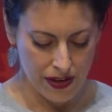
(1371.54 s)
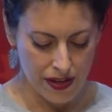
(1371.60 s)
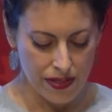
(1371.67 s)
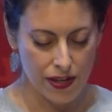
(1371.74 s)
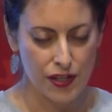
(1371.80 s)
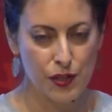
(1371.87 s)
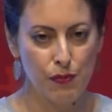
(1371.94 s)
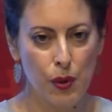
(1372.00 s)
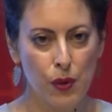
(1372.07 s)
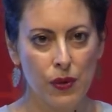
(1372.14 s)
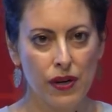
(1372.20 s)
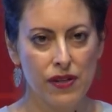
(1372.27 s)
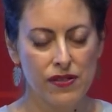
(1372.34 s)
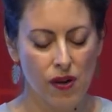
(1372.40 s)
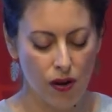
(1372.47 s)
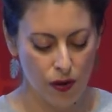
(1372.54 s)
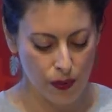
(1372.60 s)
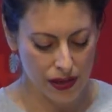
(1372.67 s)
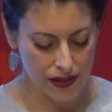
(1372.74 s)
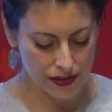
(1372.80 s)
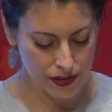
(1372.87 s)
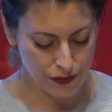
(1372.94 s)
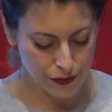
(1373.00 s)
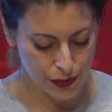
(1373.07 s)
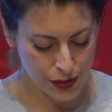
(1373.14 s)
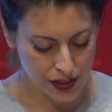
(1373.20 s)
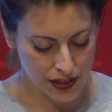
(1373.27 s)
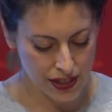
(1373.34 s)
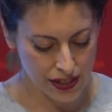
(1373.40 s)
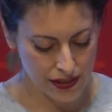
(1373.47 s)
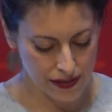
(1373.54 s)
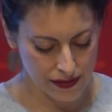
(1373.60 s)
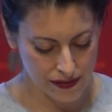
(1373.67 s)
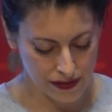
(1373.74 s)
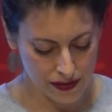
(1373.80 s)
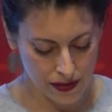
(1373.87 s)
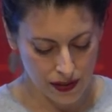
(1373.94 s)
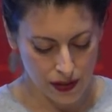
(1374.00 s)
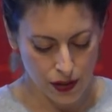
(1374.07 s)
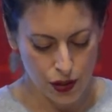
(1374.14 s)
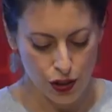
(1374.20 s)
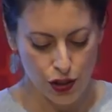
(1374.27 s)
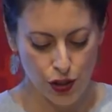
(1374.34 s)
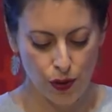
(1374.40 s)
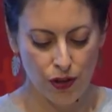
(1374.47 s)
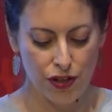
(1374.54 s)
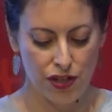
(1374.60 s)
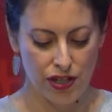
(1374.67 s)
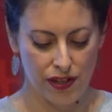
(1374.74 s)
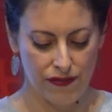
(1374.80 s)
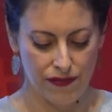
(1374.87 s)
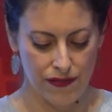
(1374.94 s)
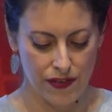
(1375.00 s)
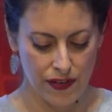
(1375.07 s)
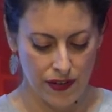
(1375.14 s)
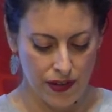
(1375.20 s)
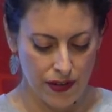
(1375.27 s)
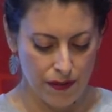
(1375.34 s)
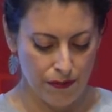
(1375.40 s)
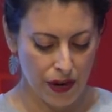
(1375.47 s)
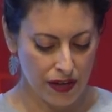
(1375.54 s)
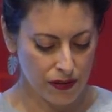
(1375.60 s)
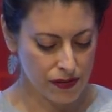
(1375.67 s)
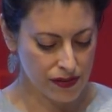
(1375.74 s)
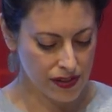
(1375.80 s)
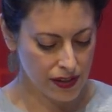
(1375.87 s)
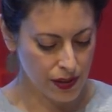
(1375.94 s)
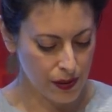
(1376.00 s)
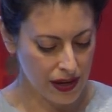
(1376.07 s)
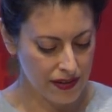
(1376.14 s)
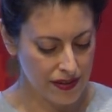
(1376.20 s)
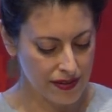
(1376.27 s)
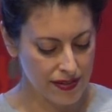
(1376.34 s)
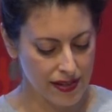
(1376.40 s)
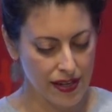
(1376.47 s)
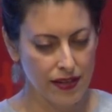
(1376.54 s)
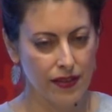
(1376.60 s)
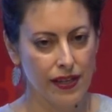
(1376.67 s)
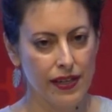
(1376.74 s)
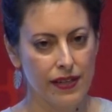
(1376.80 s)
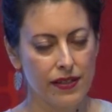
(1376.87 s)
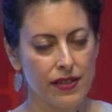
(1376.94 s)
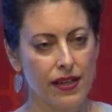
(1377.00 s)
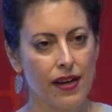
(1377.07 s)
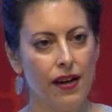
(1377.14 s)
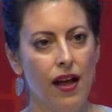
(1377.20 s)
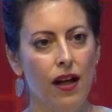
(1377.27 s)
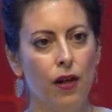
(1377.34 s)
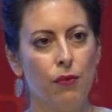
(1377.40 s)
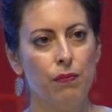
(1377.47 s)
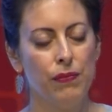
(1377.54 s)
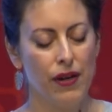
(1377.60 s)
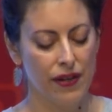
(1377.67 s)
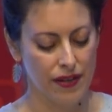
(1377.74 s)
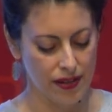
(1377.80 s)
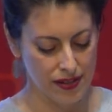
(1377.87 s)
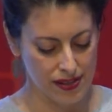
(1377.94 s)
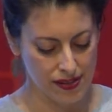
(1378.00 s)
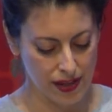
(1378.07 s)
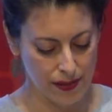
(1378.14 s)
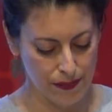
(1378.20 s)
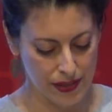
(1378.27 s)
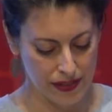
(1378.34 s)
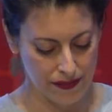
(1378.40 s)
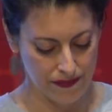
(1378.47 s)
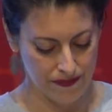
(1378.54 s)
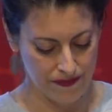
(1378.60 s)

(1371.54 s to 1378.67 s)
They spoke, as always, in Fujianese. "Short shift. Michael said you had to stay late to get help on an assignment."